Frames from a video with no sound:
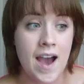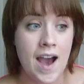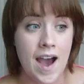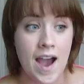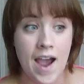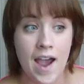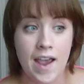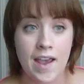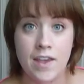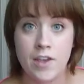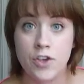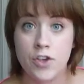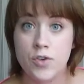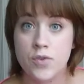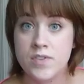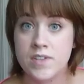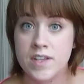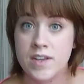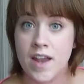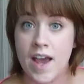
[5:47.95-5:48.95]
I
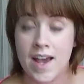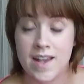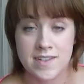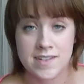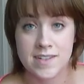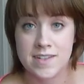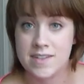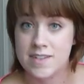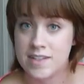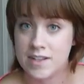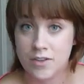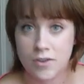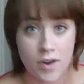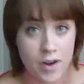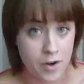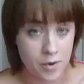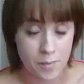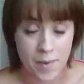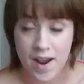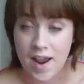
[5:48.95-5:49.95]
use it as concealer
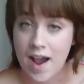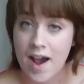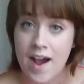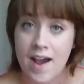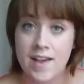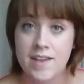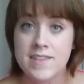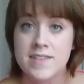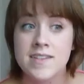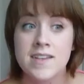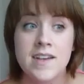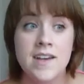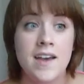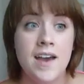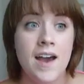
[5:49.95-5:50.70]
under my eyes.